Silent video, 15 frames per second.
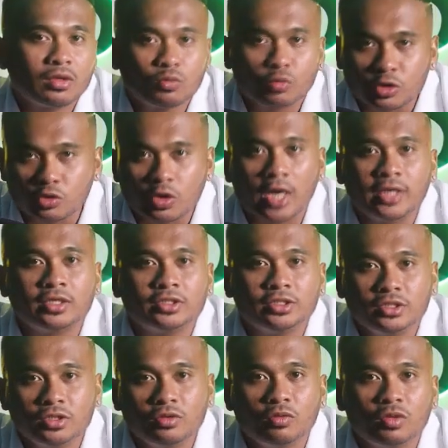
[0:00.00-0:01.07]
were trying to
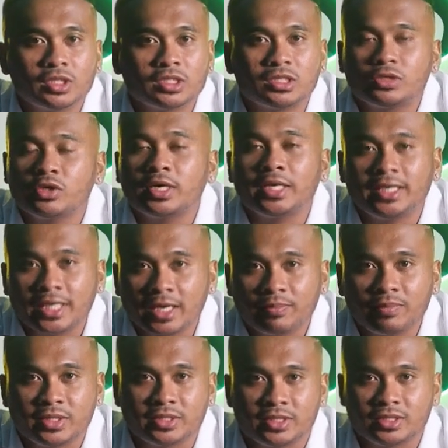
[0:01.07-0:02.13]
do was trying to get
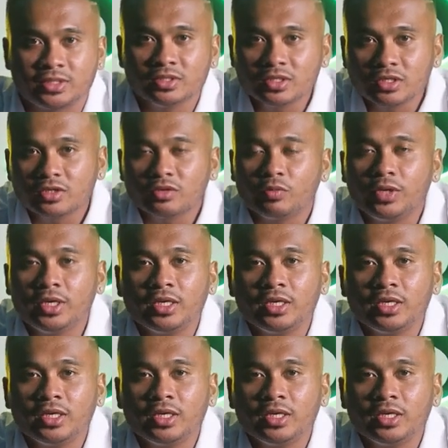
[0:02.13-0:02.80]
business. We